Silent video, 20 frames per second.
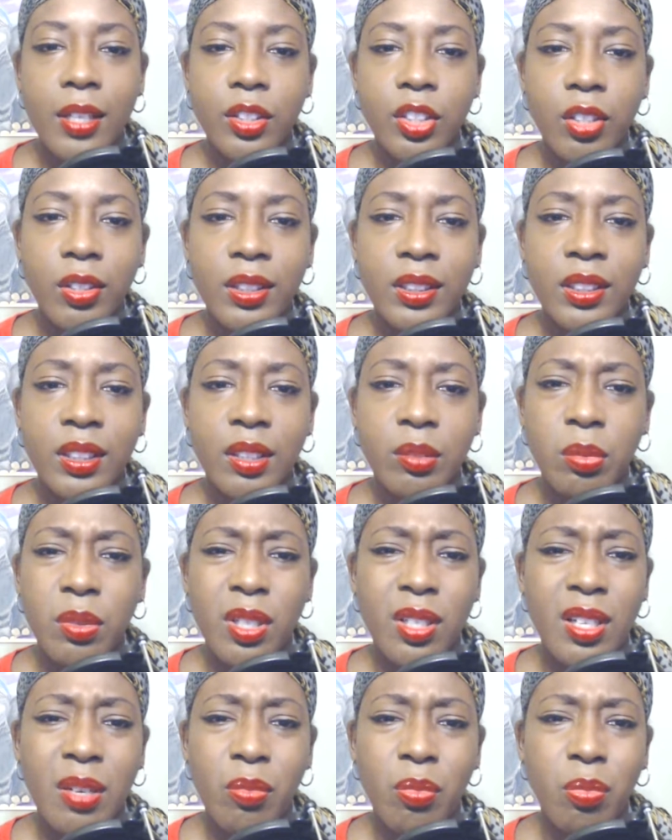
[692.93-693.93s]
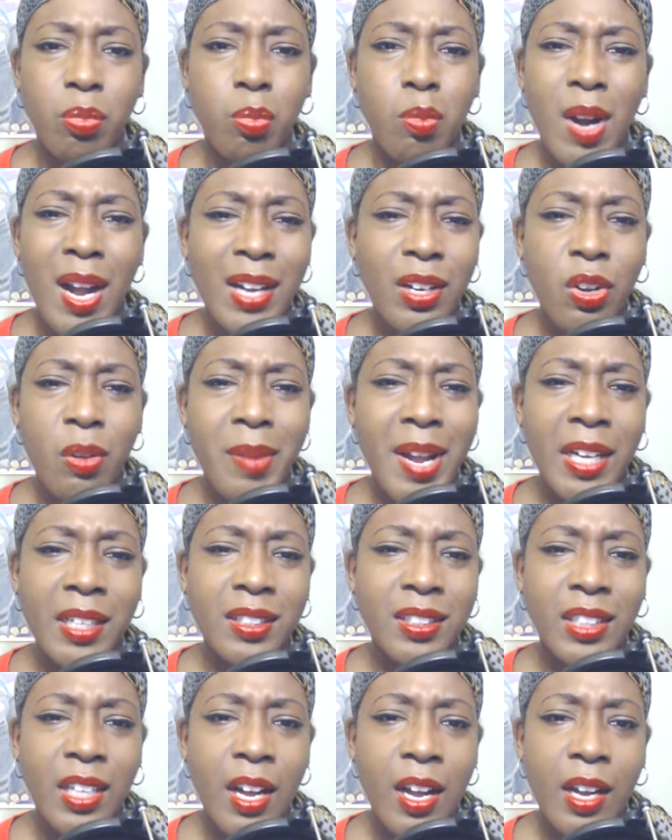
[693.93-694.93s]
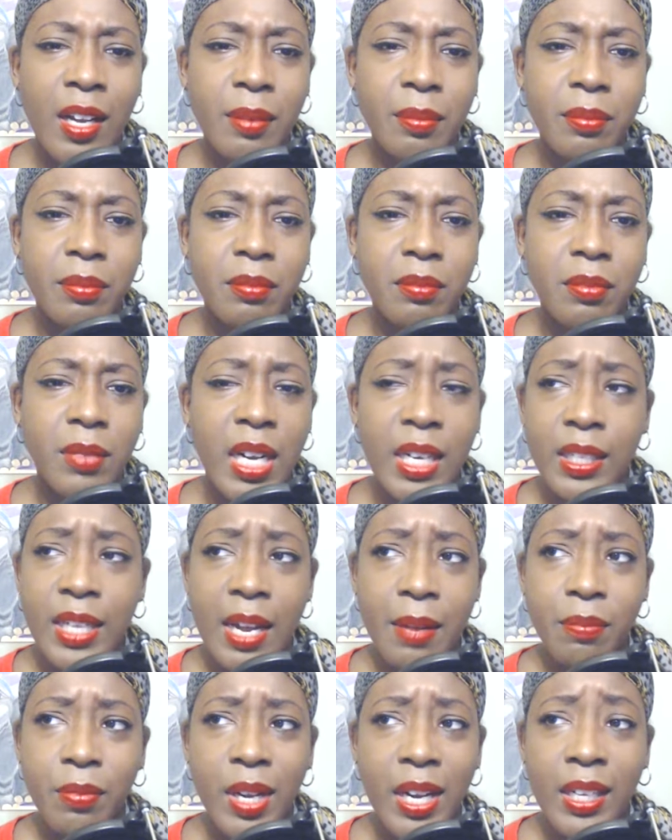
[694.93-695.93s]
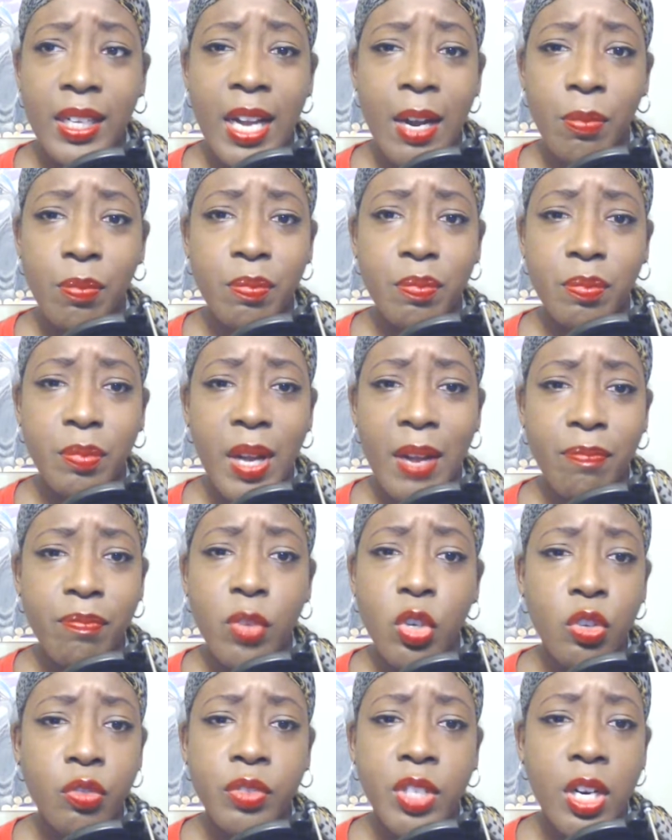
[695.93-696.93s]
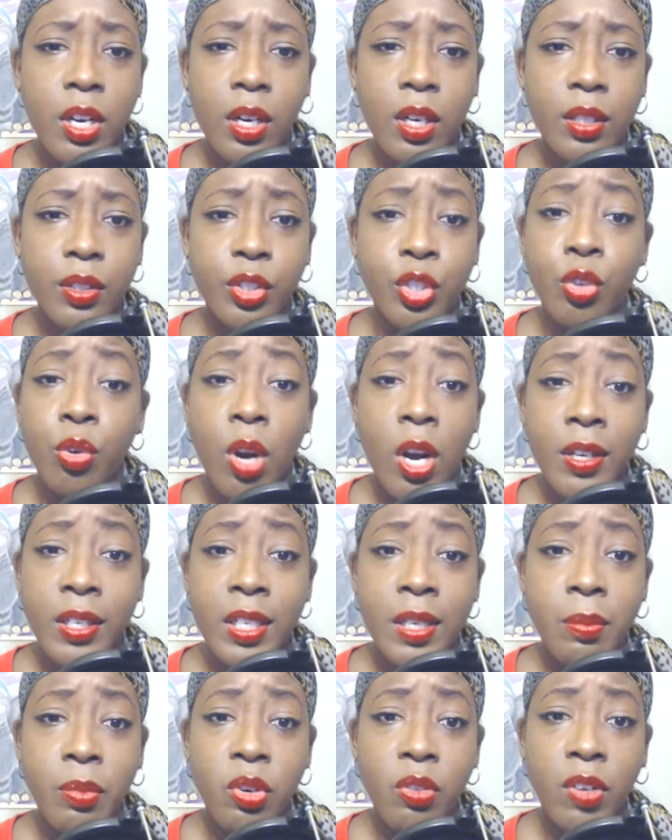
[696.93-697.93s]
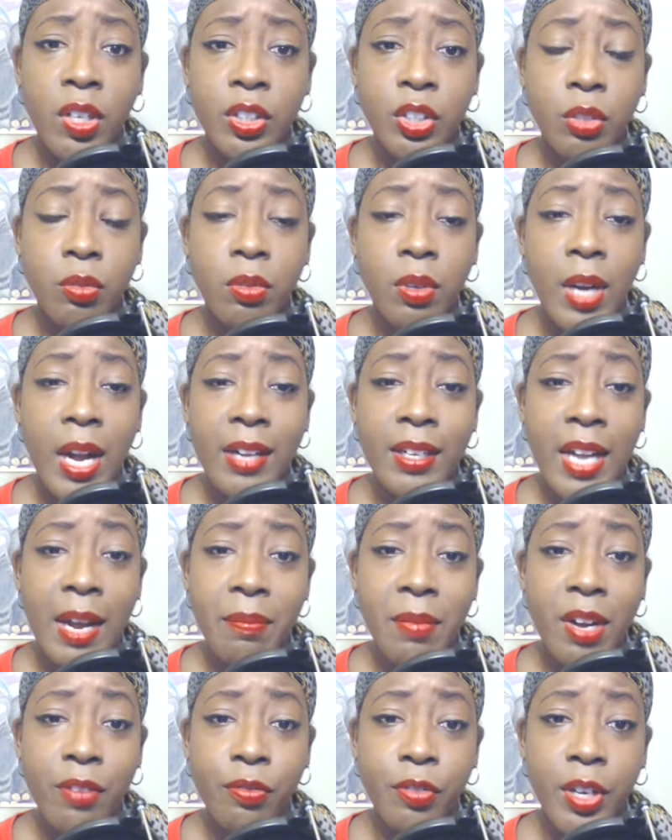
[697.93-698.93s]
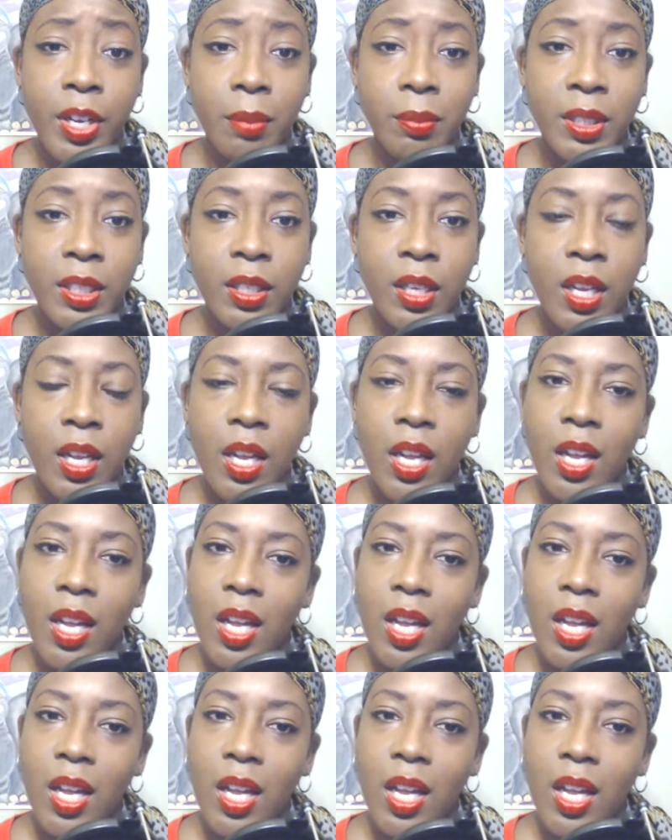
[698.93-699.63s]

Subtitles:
And Tony says, "Well, why go back in time? I've moved on. You all need to move on too. I got my family."